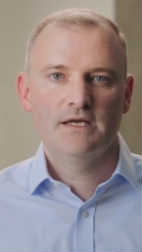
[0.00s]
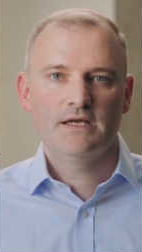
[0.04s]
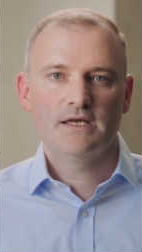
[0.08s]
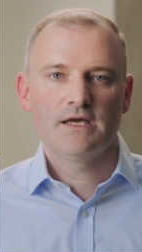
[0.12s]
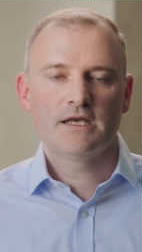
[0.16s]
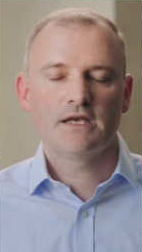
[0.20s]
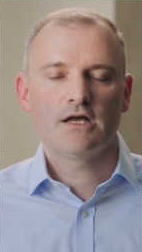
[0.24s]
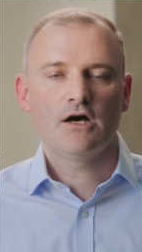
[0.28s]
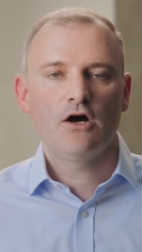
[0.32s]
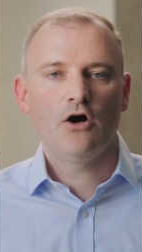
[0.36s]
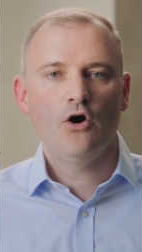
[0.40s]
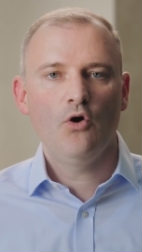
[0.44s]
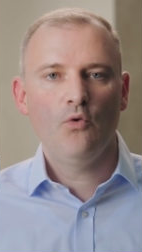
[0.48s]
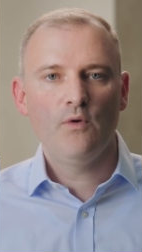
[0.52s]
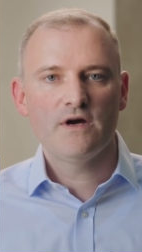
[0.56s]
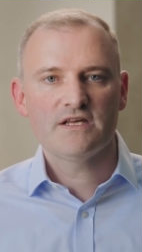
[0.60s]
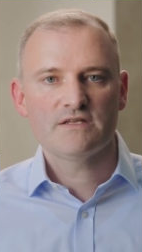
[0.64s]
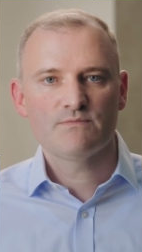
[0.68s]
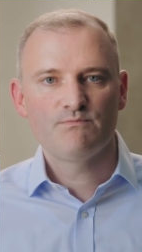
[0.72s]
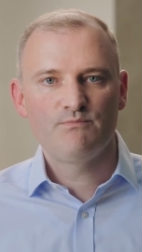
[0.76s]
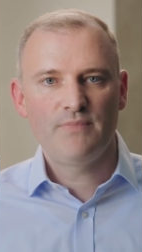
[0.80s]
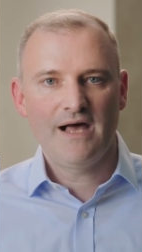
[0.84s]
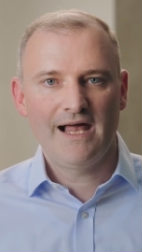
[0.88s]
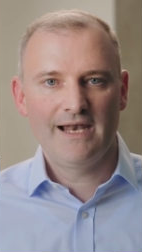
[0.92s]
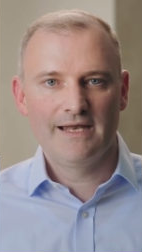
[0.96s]
yet always
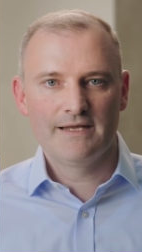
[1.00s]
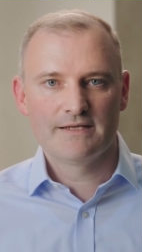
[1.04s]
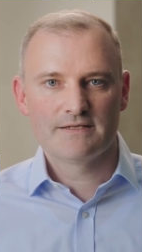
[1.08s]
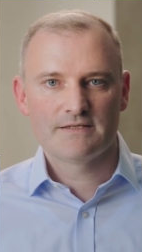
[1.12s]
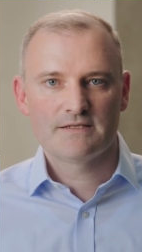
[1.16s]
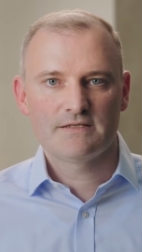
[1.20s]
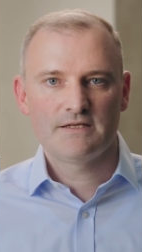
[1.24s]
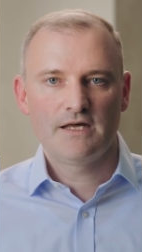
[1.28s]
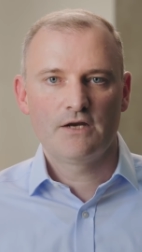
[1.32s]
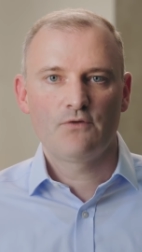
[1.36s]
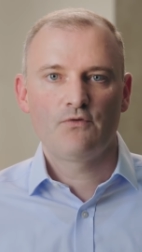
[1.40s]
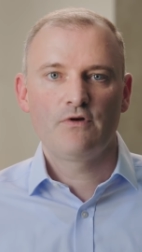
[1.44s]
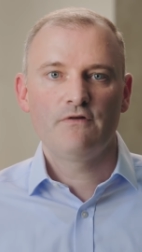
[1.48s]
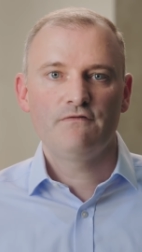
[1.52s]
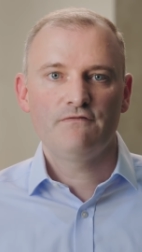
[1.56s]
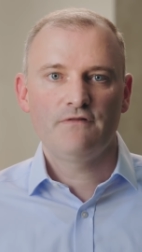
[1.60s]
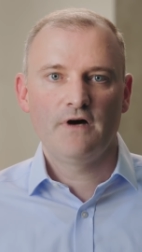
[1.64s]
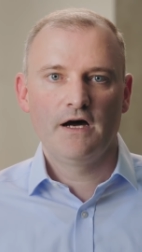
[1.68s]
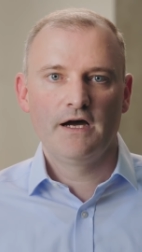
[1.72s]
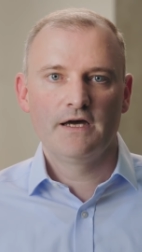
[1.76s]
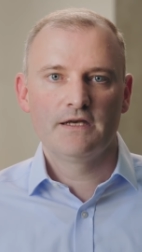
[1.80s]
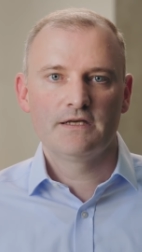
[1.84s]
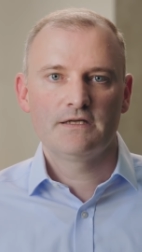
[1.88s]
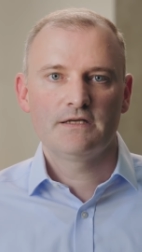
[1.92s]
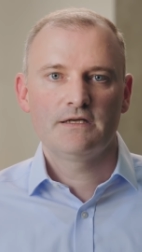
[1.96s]
balanced and
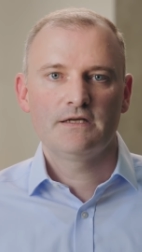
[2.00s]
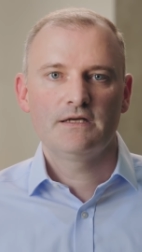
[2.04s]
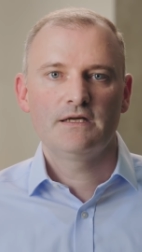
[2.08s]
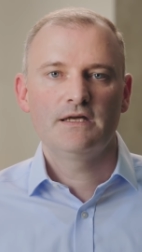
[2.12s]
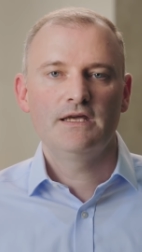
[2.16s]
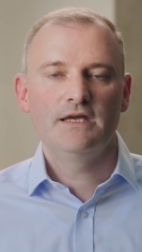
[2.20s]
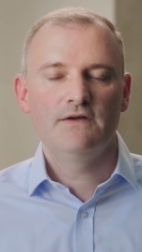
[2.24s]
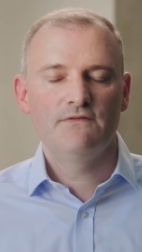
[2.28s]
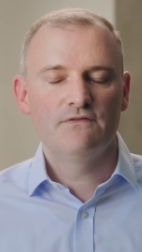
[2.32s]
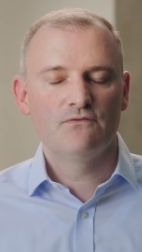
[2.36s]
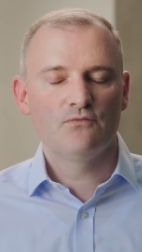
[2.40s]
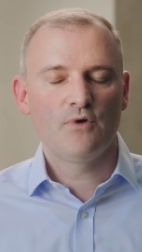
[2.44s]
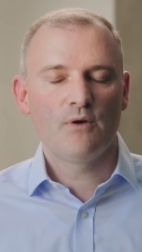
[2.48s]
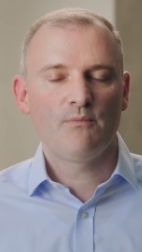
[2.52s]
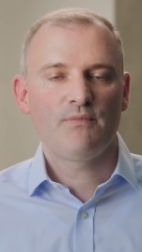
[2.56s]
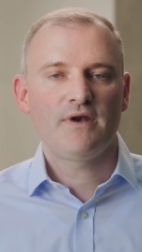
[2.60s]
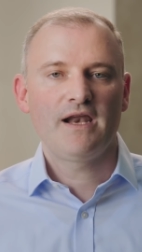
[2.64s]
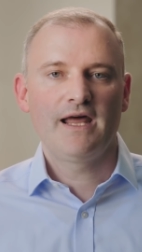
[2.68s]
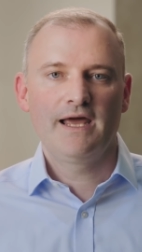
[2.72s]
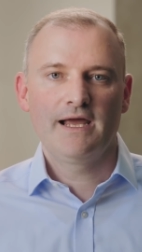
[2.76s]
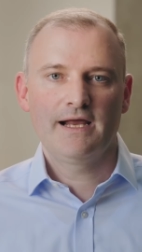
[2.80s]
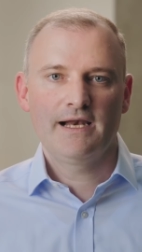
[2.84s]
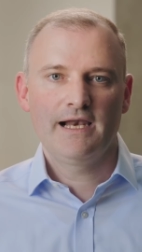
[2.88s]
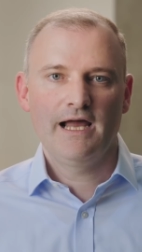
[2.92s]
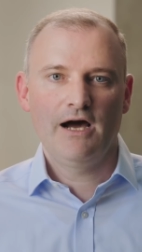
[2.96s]
refined even when
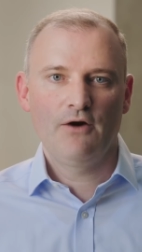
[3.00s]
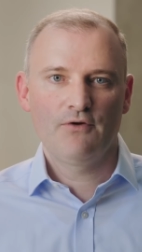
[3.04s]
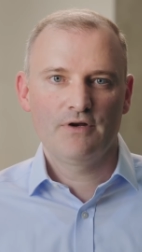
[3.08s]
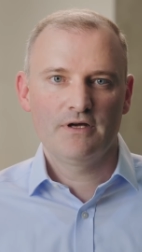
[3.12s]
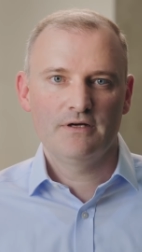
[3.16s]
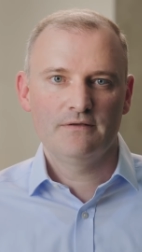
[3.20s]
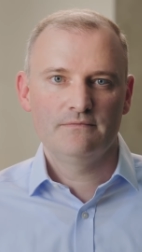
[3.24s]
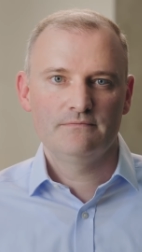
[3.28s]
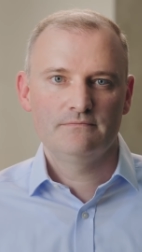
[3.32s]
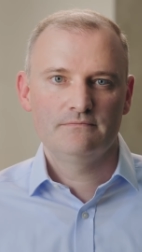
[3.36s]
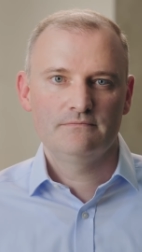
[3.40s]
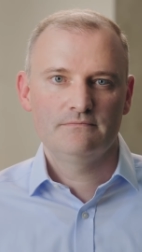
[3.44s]
playing louder.